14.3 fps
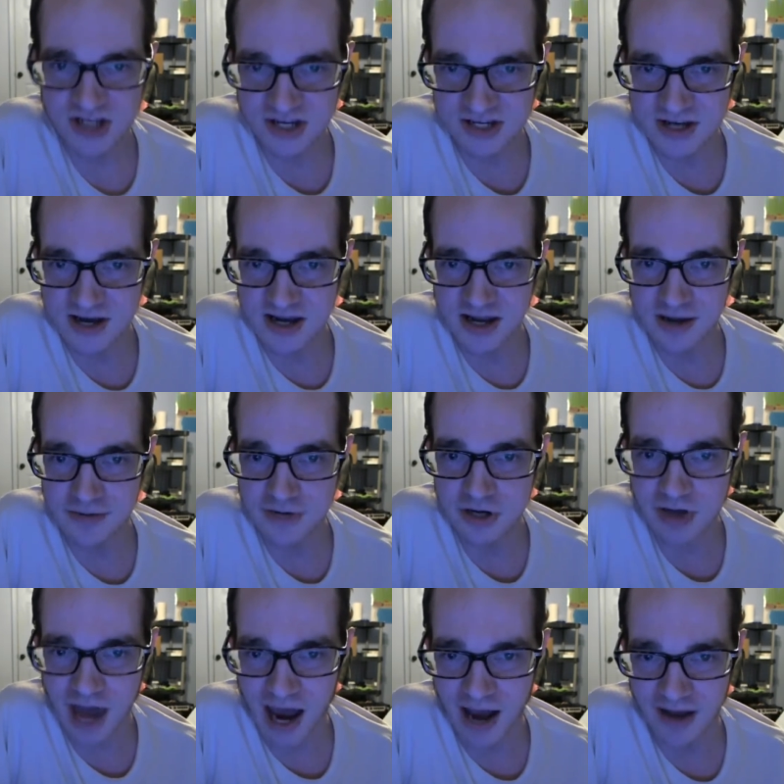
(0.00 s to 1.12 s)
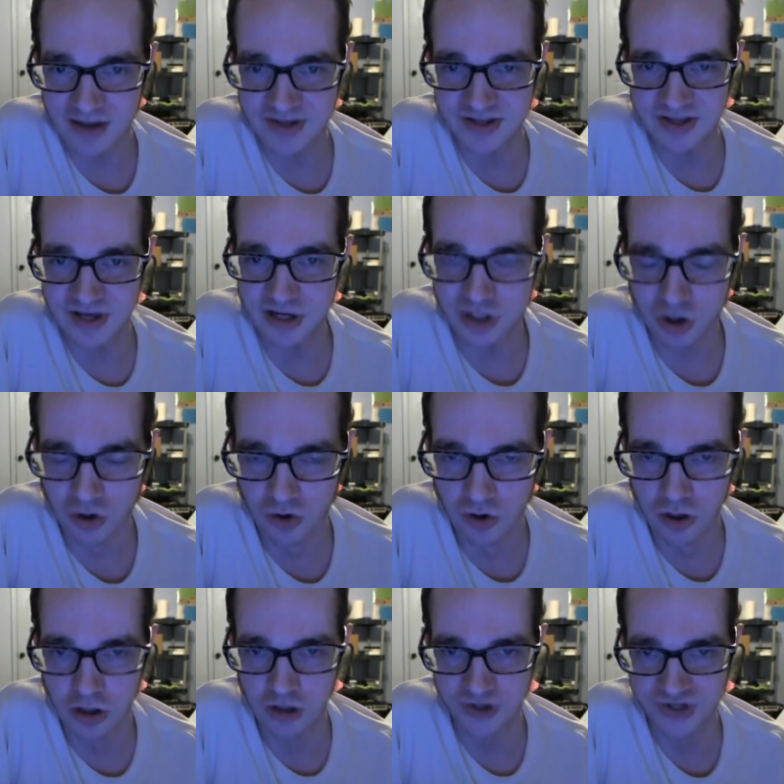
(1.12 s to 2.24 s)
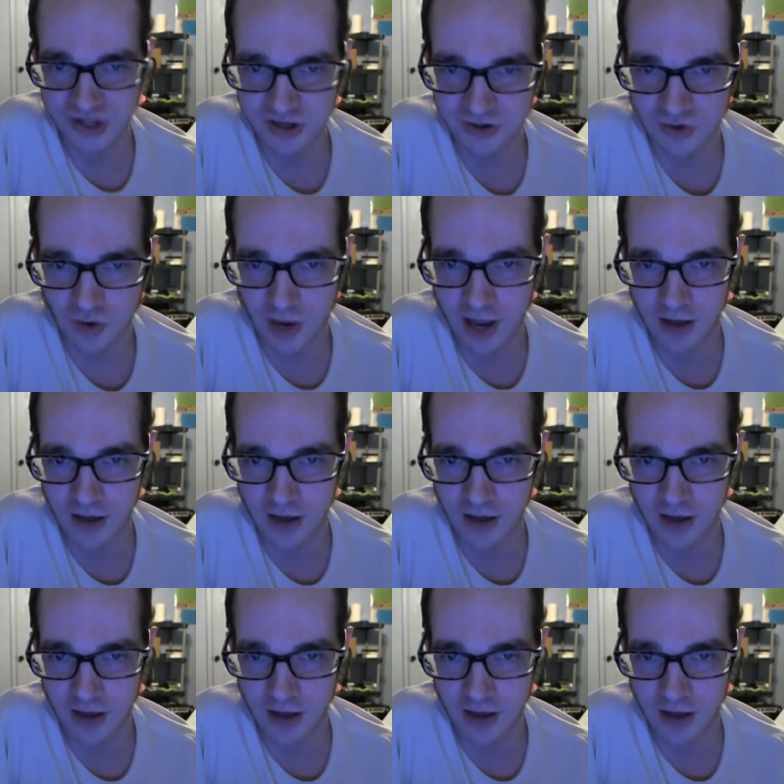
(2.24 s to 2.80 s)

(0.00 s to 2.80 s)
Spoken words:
I just gave you guys the tools as